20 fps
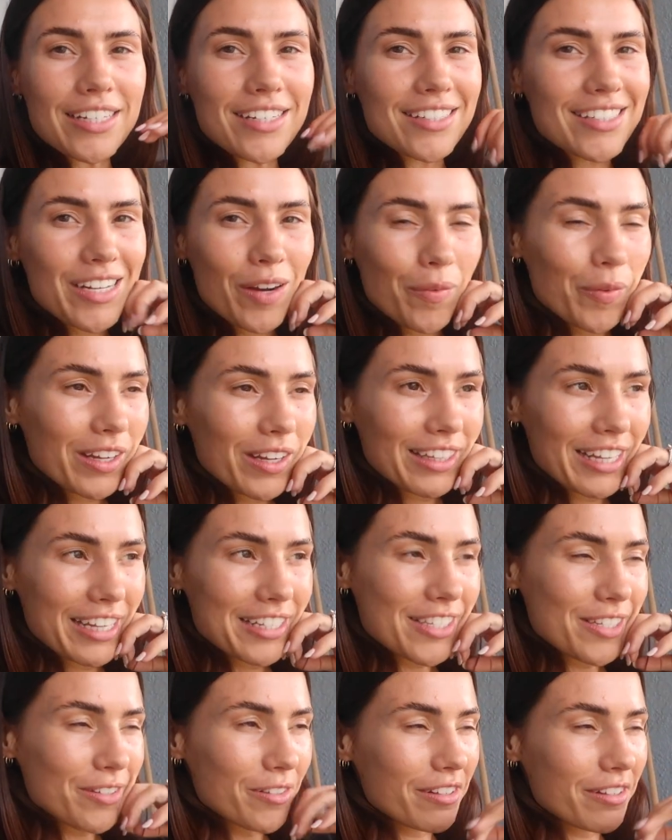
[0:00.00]
didn't work in the
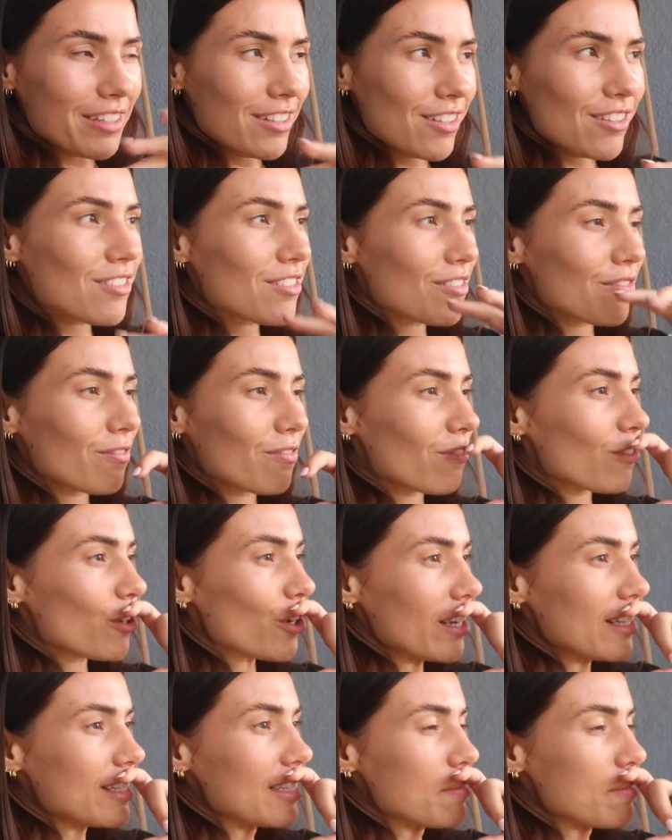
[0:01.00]
ICU, so that's
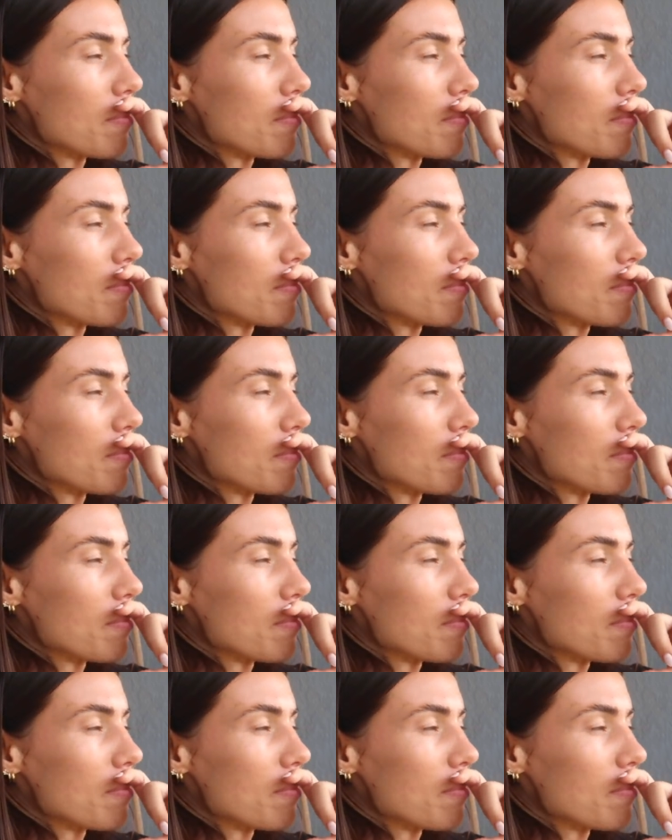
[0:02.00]
crazy.